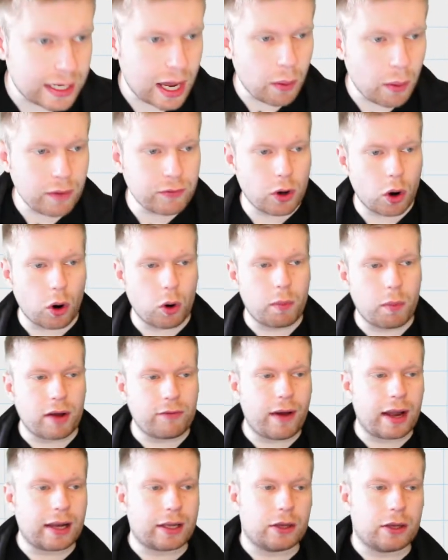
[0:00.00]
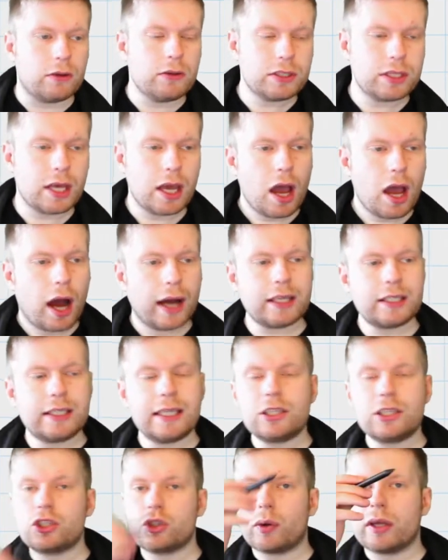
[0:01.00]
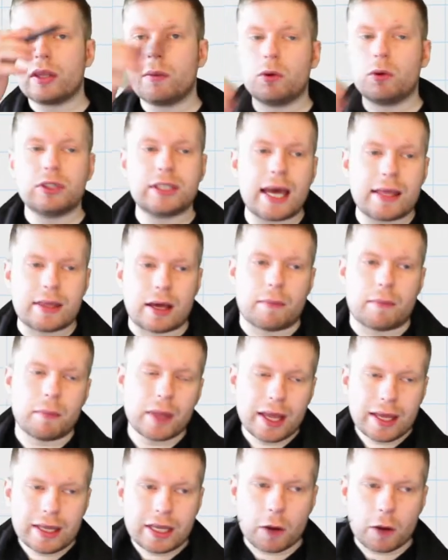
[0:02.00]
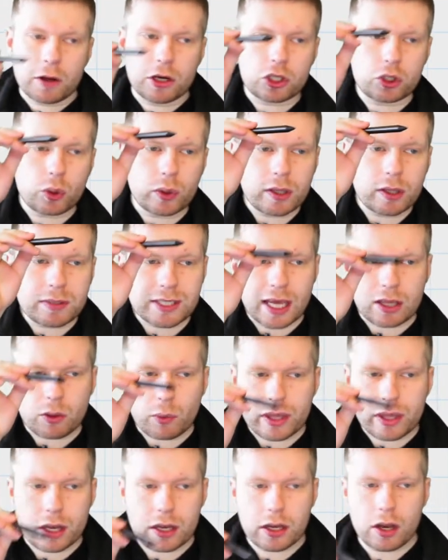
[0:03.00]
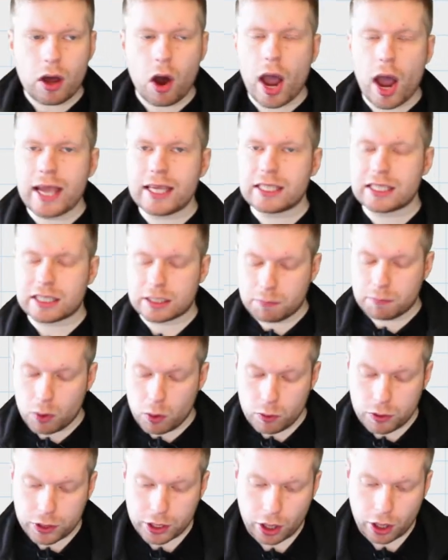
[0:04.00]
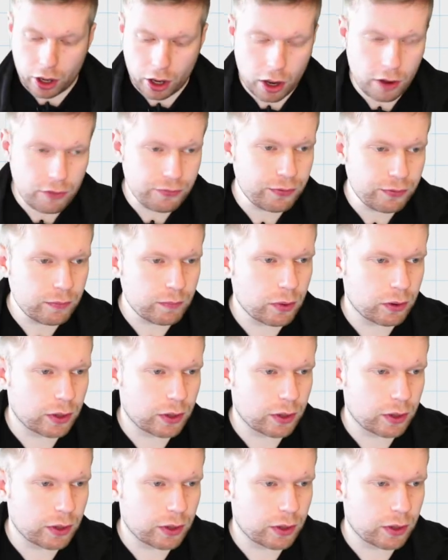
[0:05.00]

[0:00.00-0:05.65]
I've got all my values. I just need to join them all together. Now I'm going to join them together with a nice smooth curve.